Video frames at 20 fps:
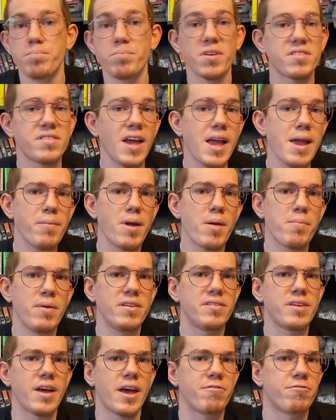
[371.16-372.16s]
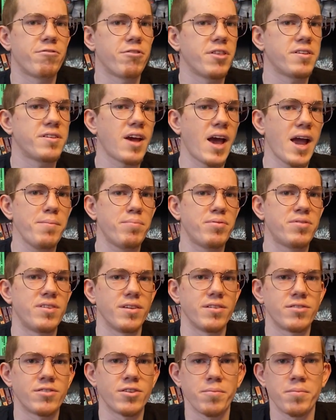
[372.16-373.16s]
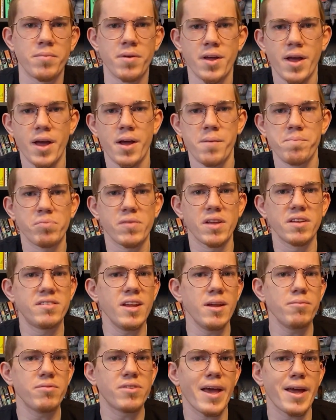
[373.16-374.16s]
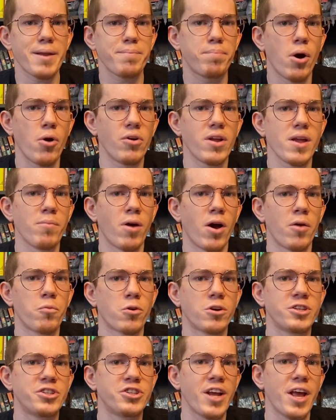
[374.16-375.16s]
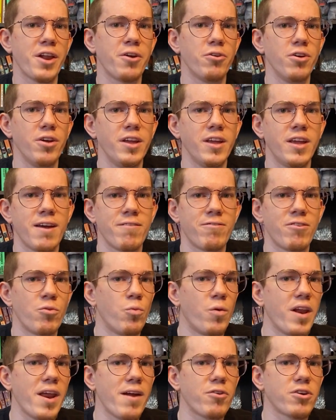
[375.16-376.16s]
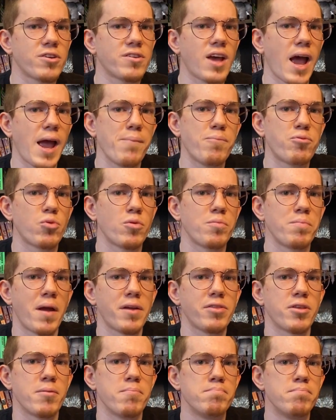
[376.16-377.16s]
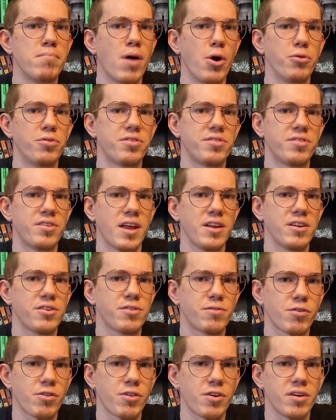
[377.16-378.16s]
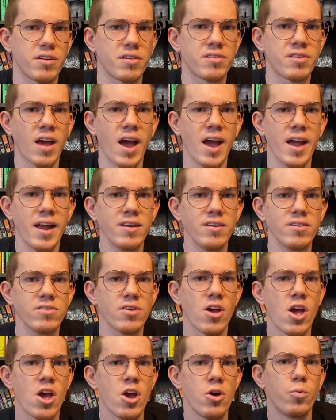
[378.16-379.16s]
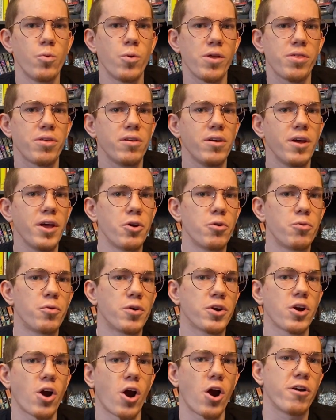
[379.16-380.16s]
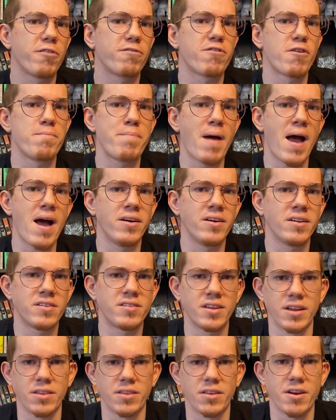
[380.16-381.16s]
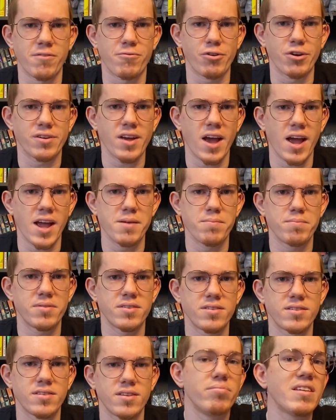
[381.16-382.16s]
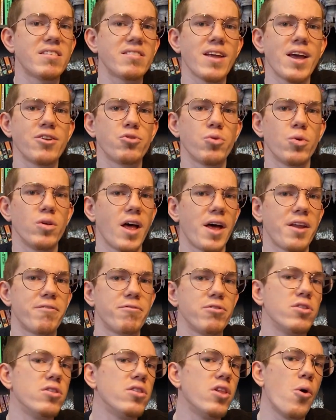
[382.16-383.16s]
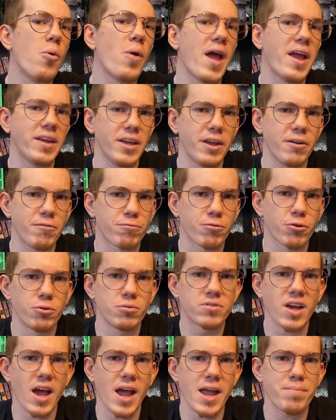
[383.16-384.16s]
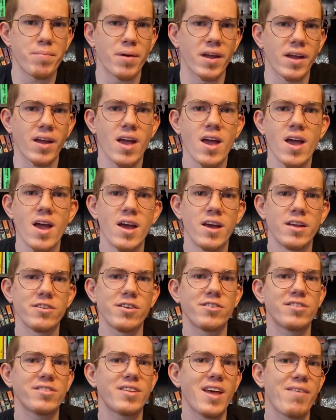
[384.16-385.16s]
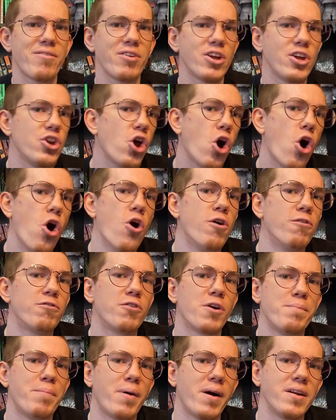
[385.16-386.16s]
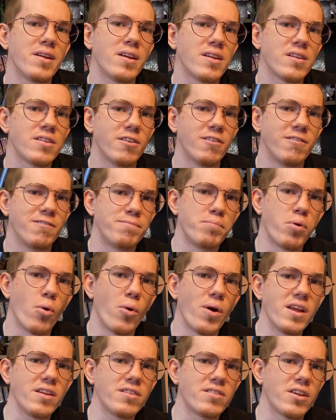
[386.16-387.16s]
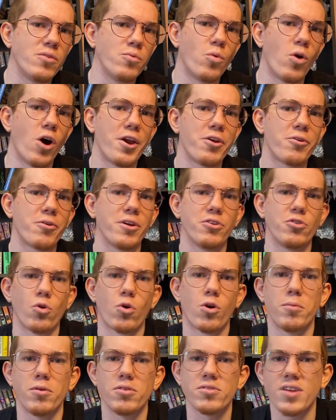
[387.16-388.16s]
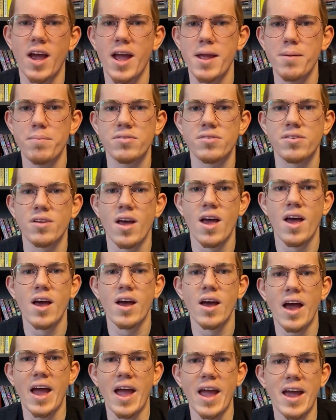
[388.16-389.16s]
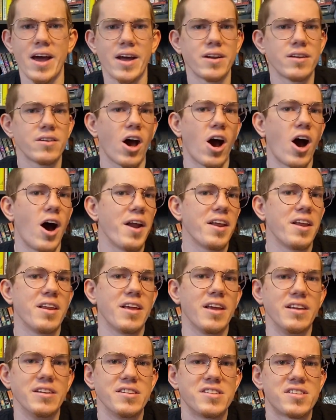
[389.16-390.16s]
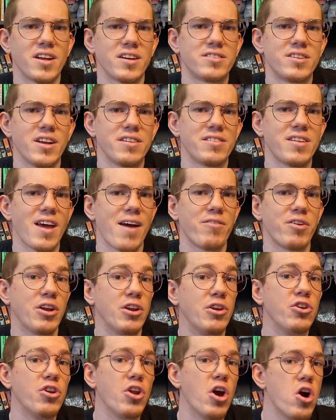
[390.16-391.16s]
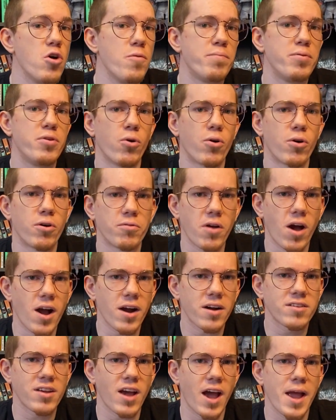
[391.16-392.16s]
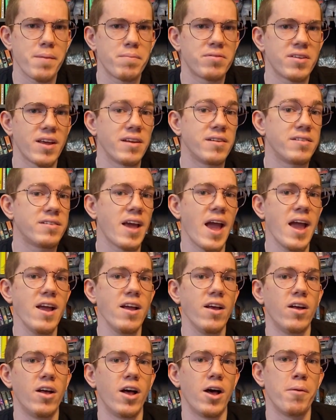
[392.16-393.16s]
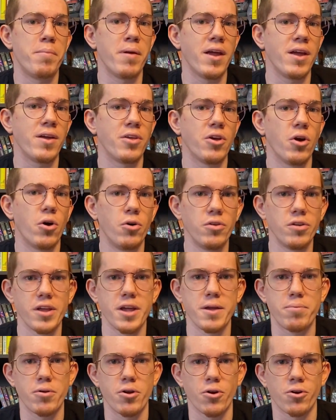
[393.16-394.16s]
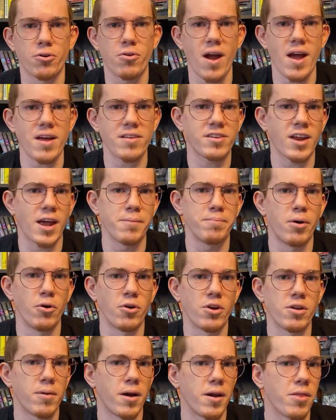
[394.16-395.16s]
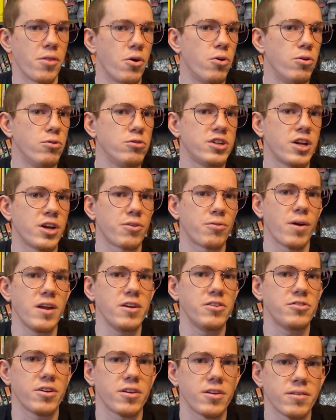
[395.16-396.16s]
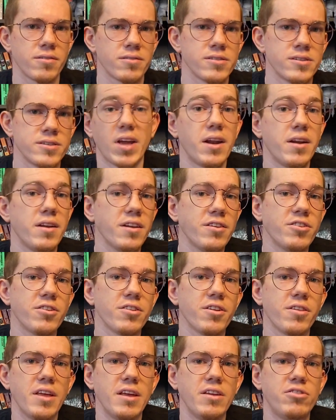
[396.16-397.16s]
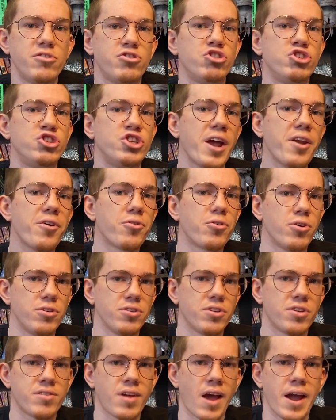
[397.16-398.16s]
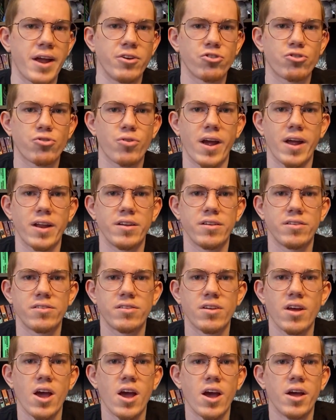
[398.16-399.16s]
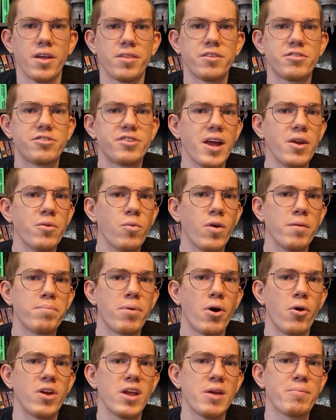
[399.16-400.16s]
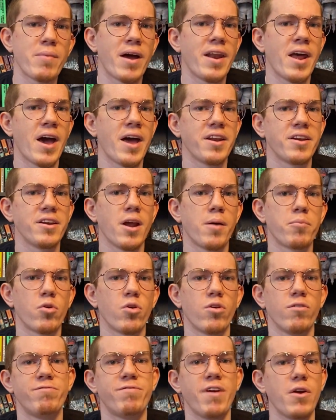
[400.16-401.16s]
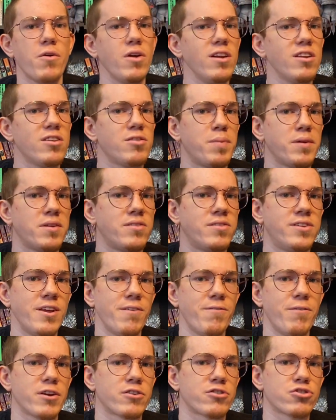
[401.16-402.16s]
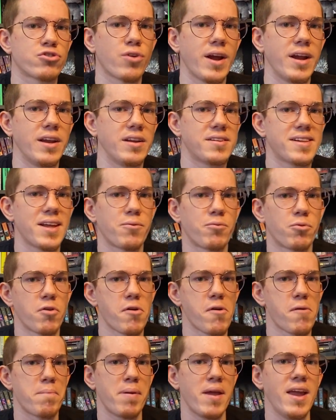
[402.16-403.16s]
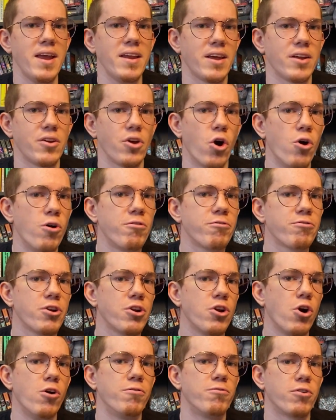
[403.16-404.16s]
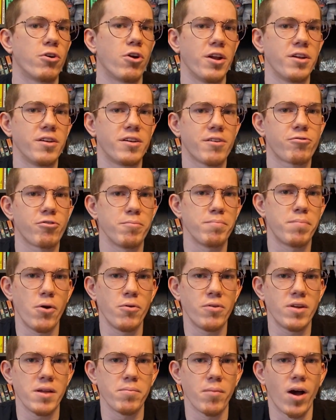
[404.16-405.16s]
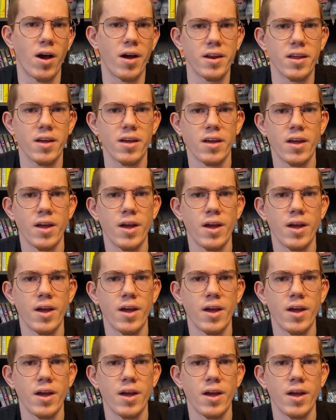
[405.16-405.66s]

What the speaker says: The same can be said for the type system. It seems that Pokemon were generally given whatever types would make the most sense for their designs, with little regard for balancing the different types. This led to a lot of low-hanging fruit typing, such as having an overabundance of poison, water, and normal types, and oddities such as having no pure rock types and Tangela being the only pure grass type Pokemon in the whole generation. In addition to these general design trends, the Gen 1 Pokemon had a number of very specific traits that were repeated over and over on different Pokemon.